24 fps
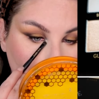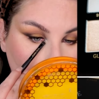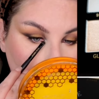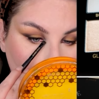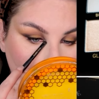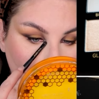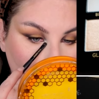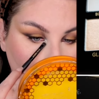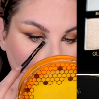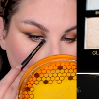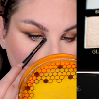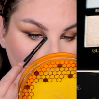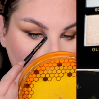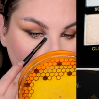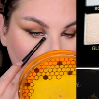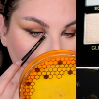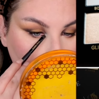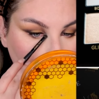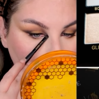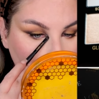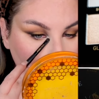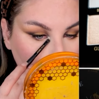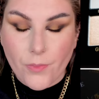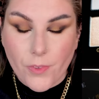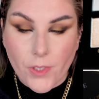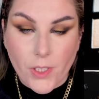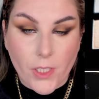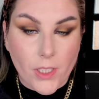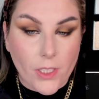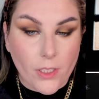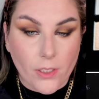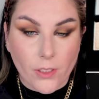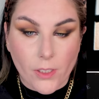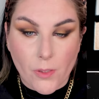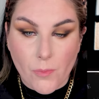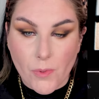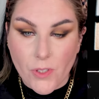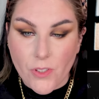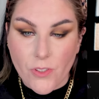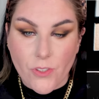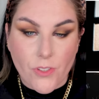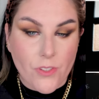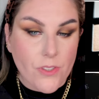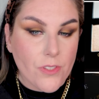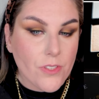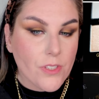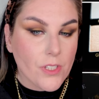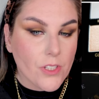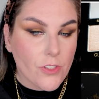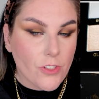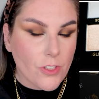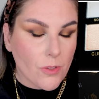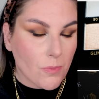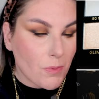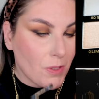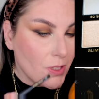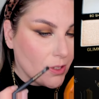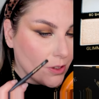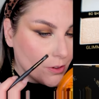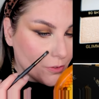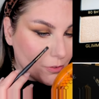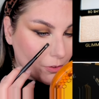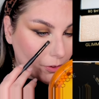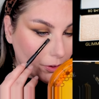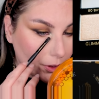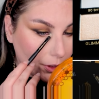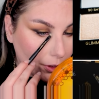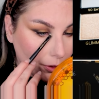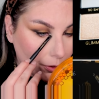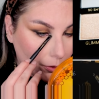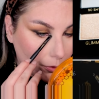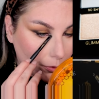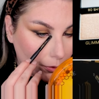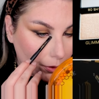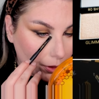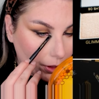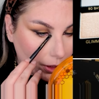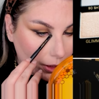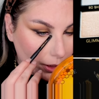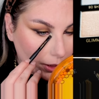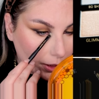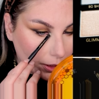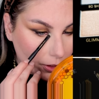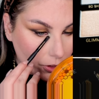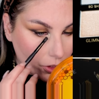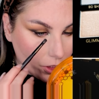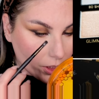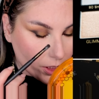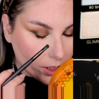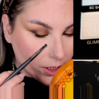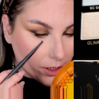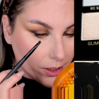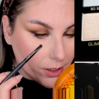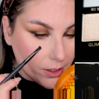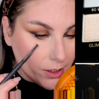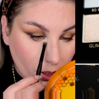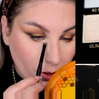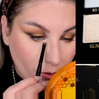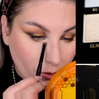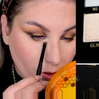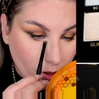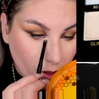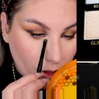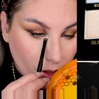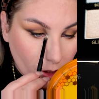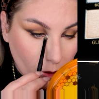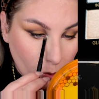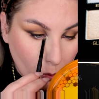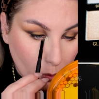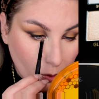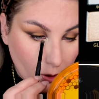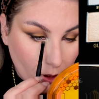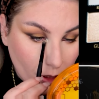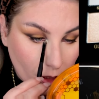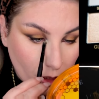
inner corner. And Glimmer is just such a beautiful inner corner highlight shade. I'm going to kind of bring